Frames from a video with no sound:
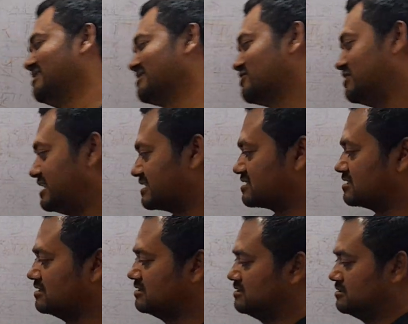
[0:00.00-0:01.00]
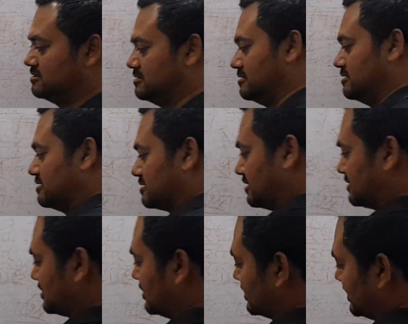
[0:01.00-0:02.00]
So let's
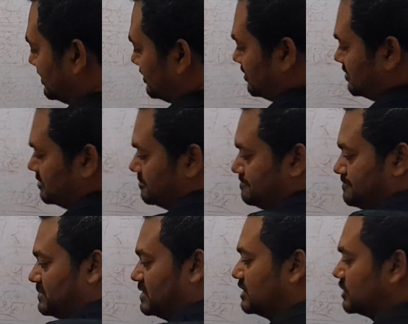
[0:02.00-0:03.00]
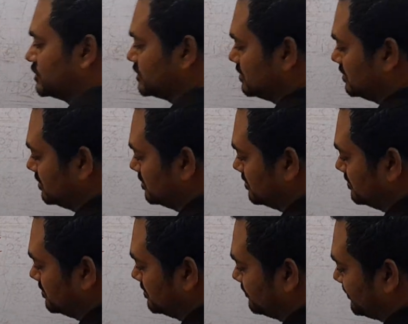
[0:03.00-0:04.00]
concentrate on this
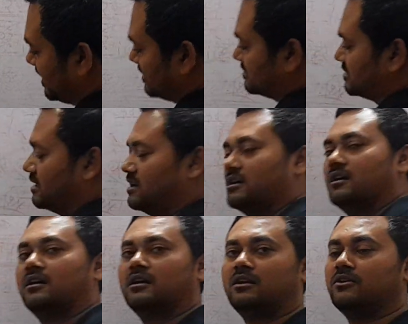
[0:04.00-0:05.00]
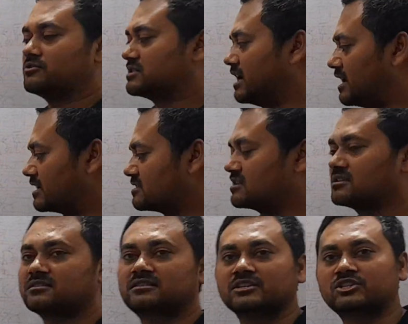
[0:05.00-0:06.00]
fact. Look, the earth
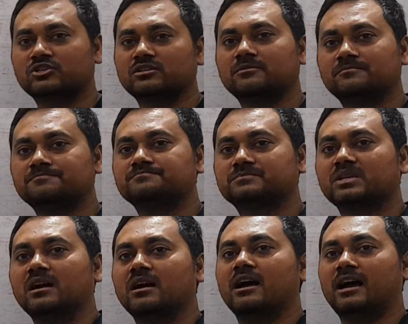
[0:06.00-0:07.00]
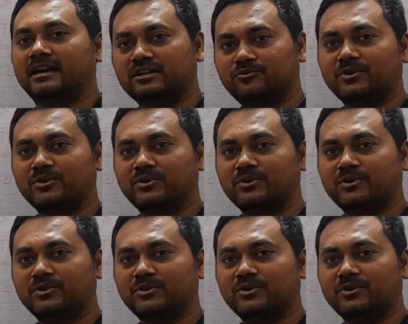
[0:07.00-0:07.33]
is this, and